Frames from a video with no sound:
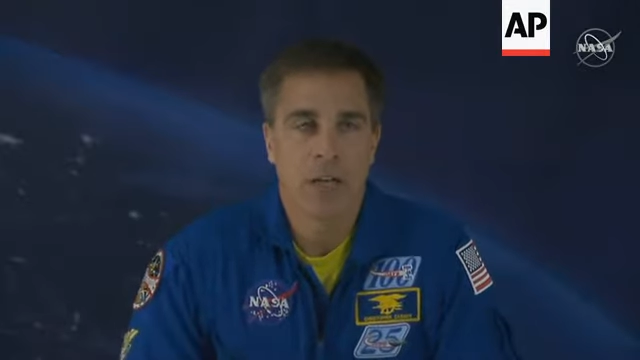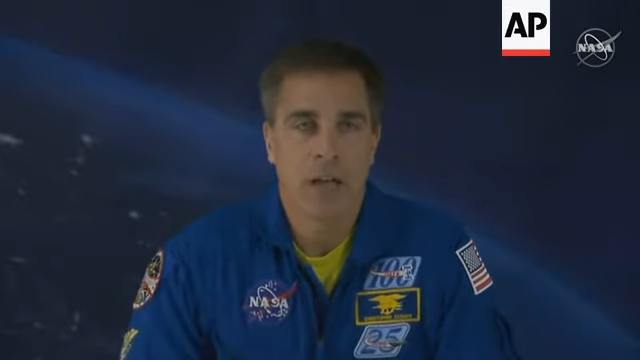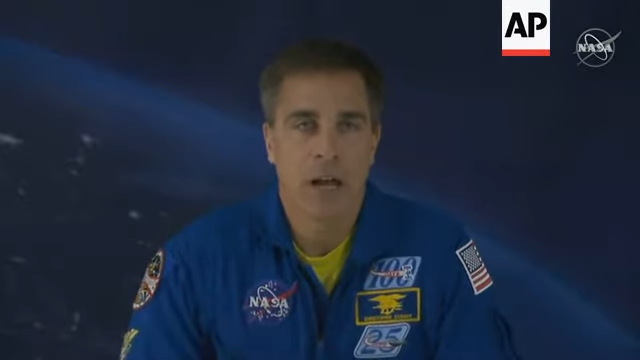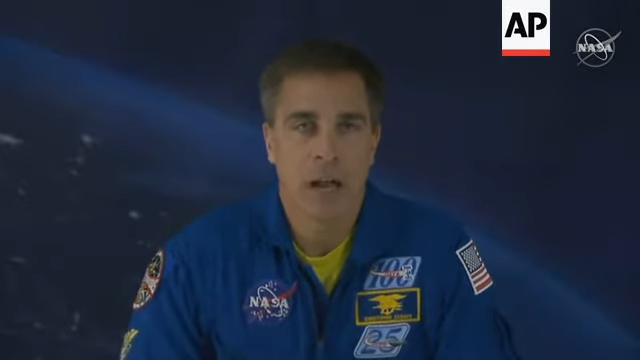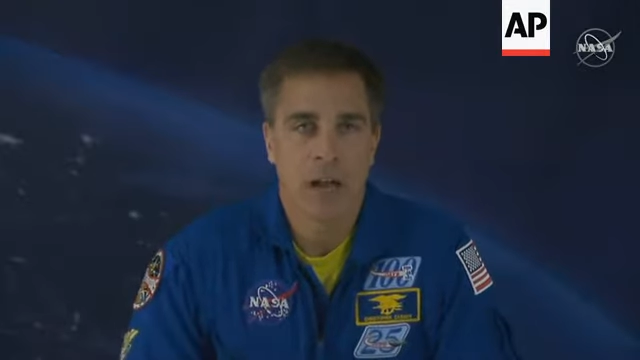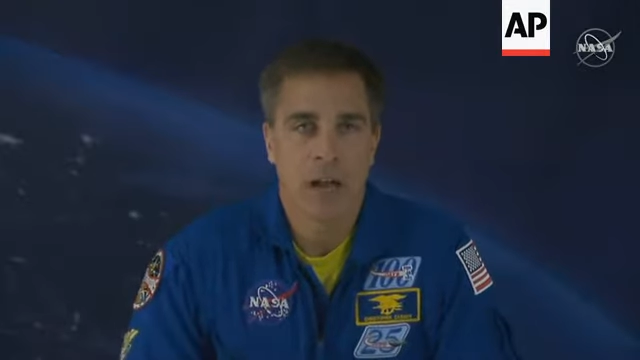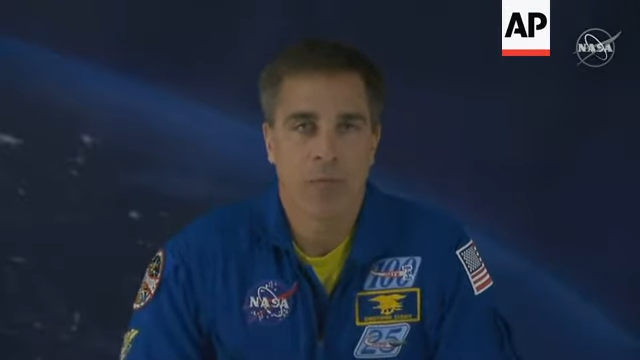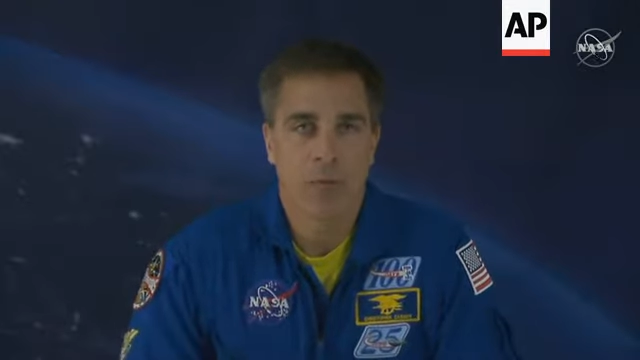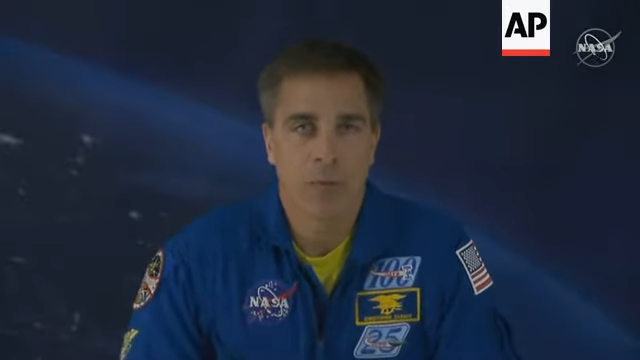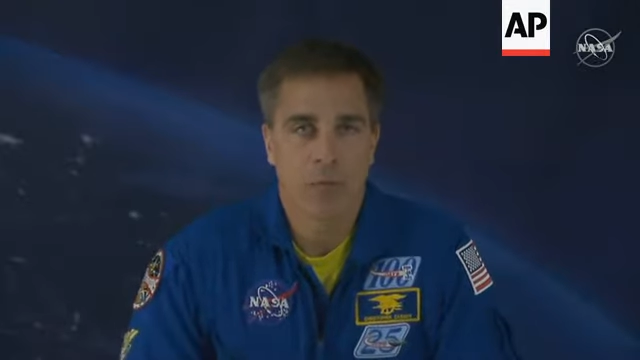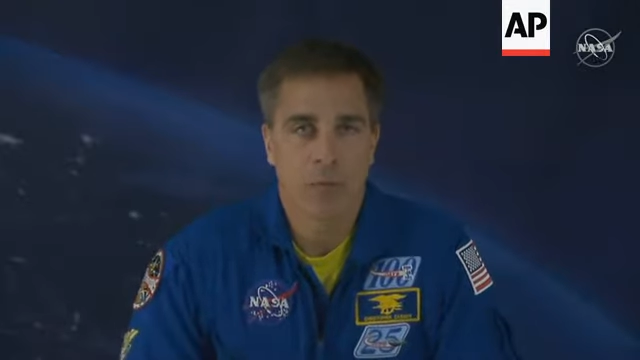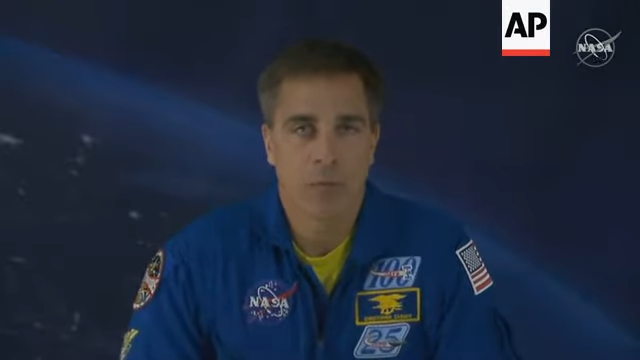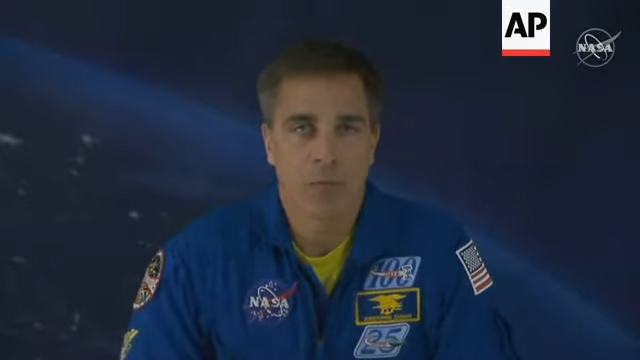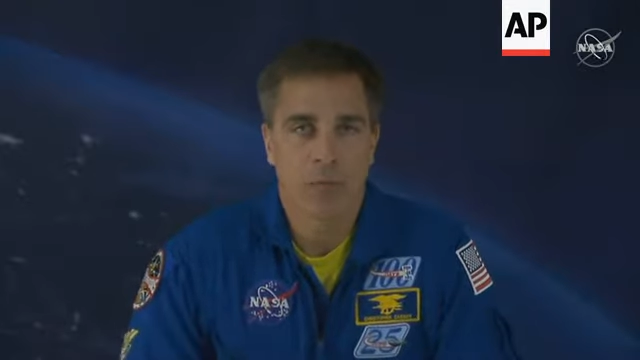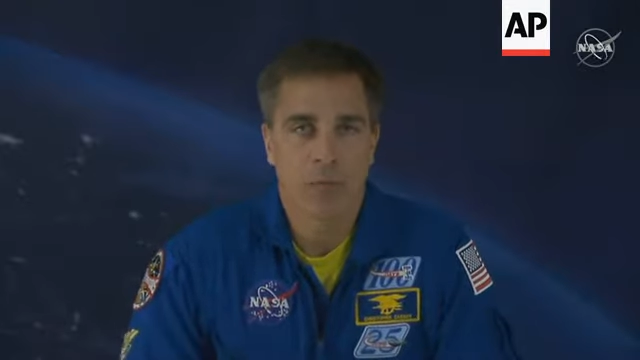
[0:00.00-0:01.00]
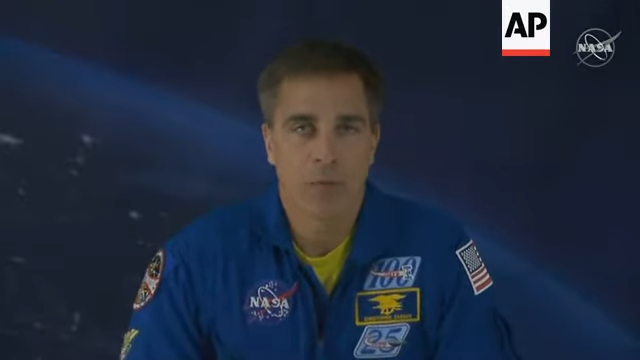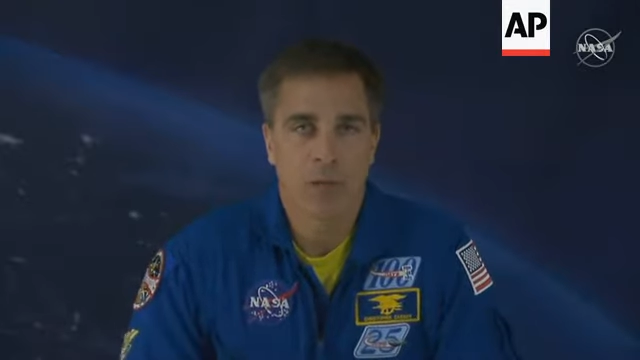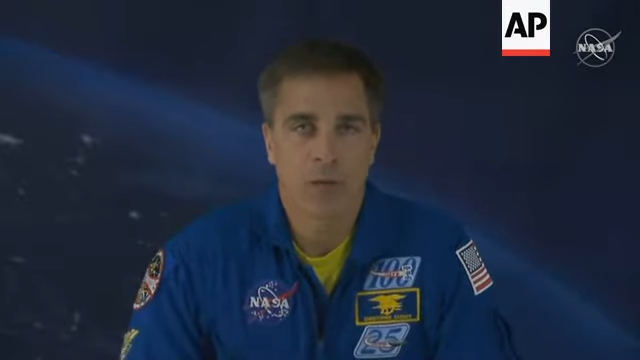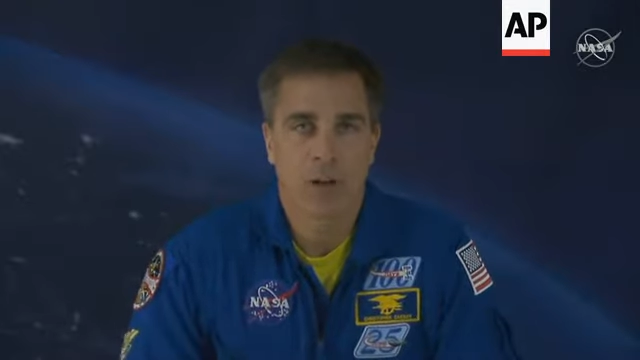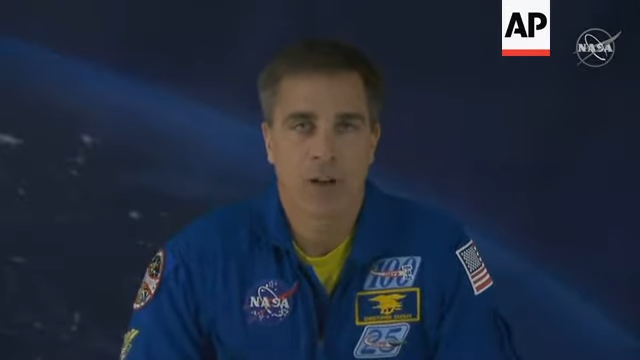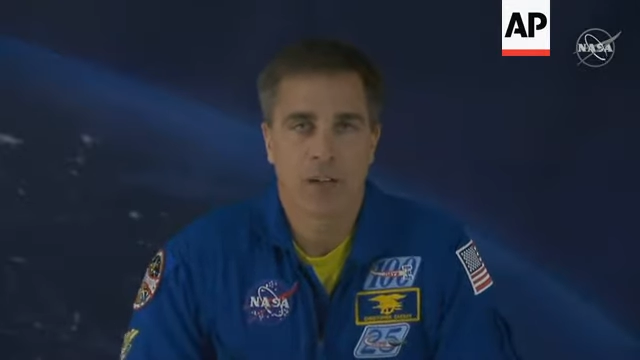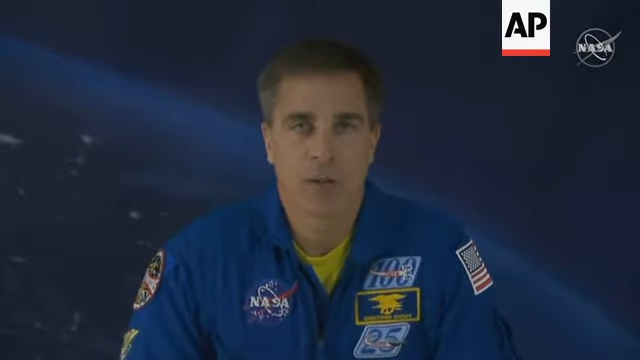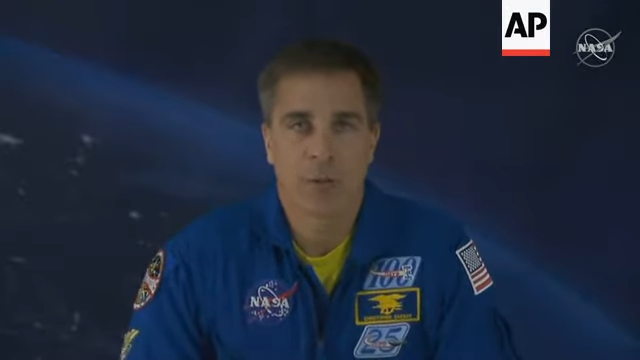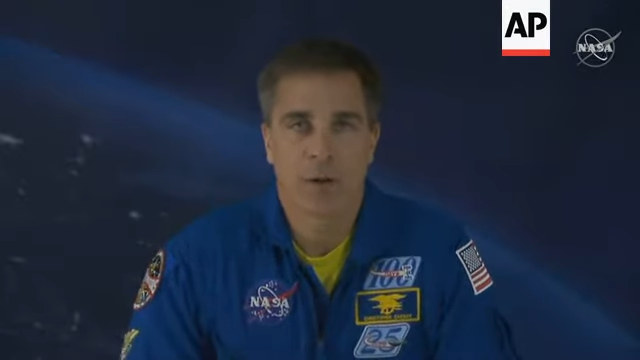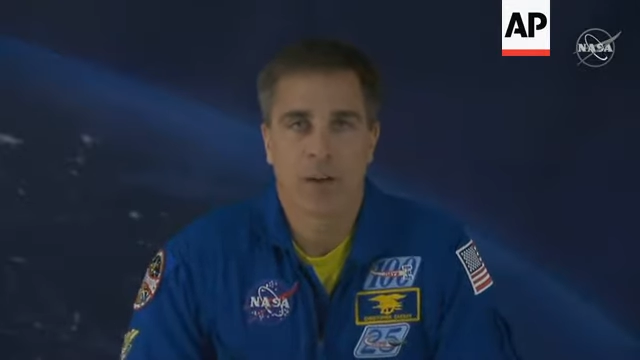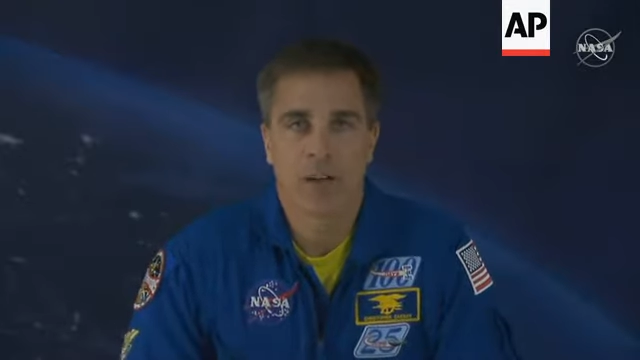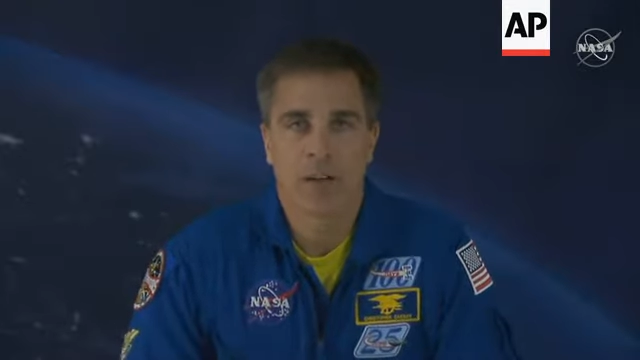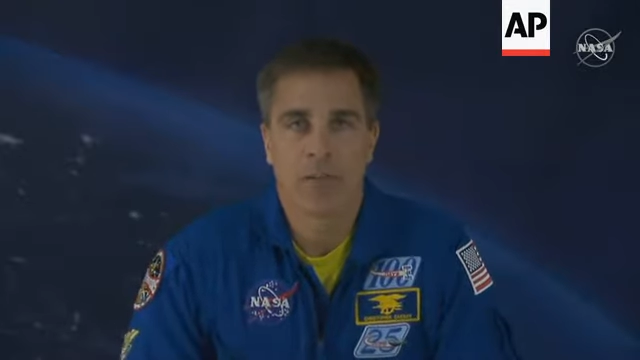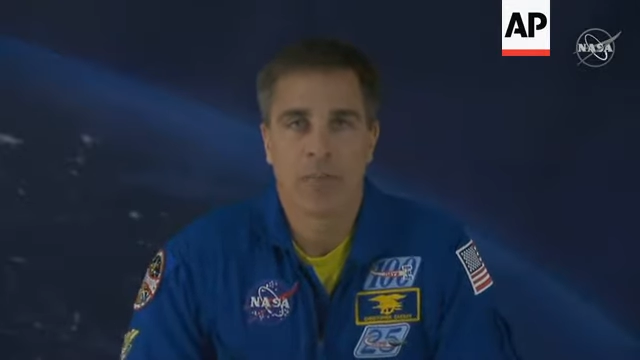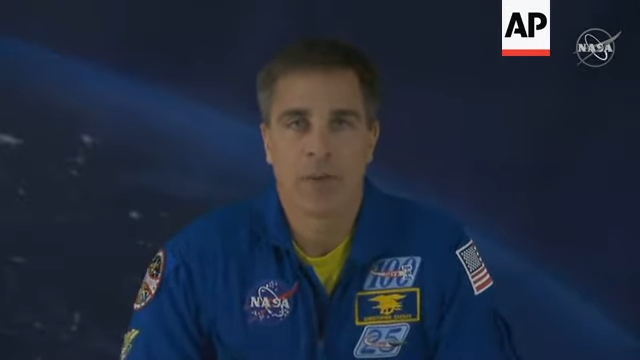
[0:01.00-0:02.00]
and for to a large
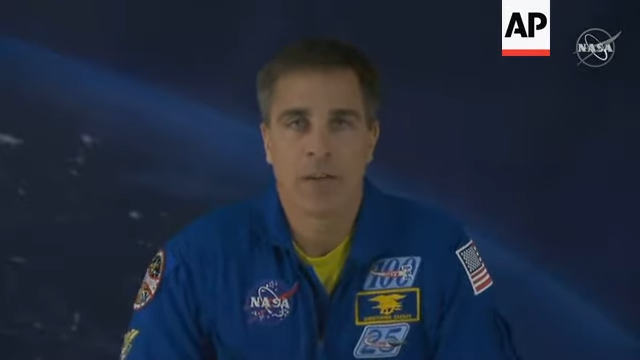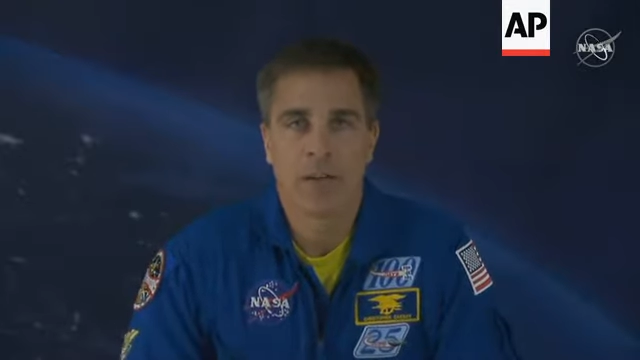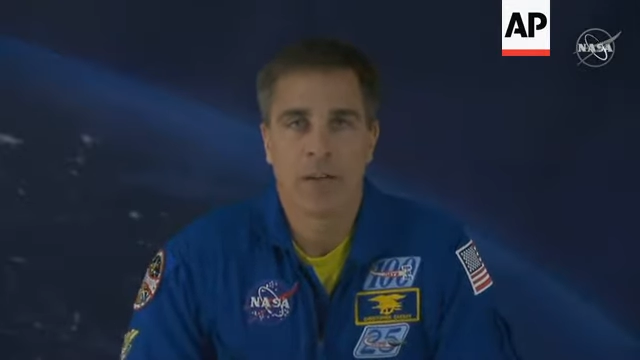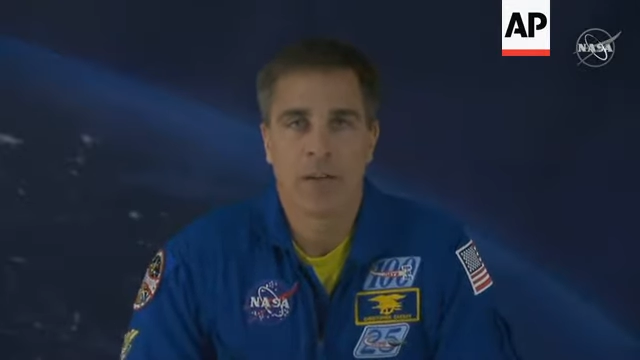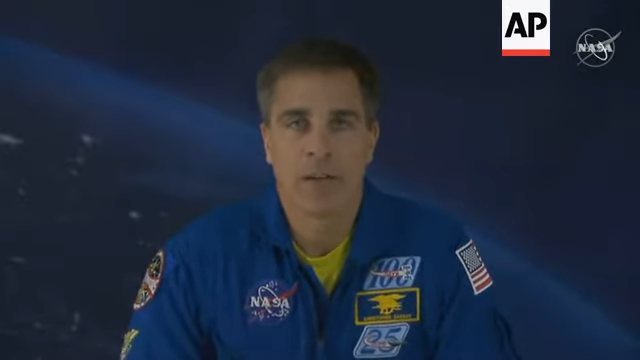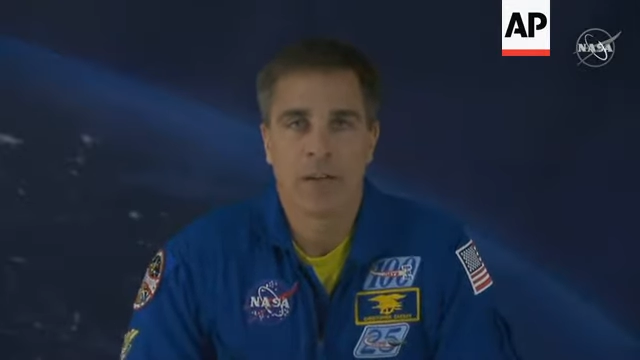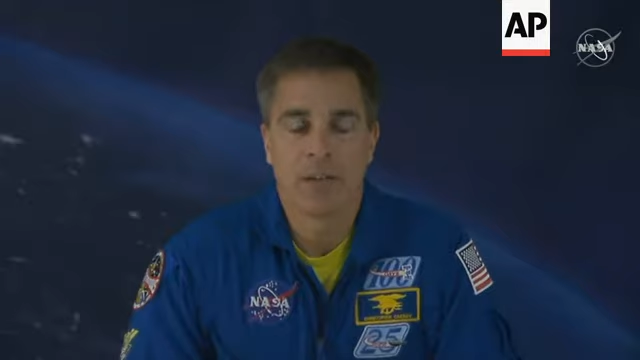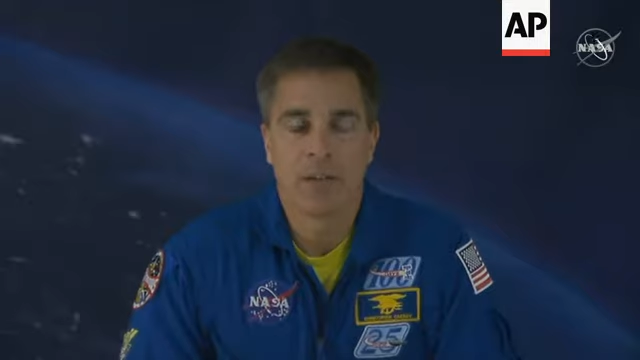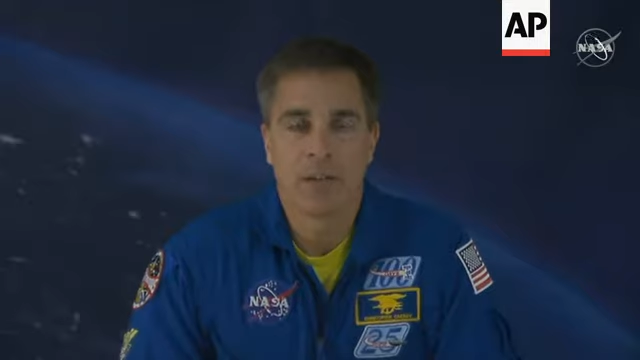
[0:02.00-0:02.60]
part, I've been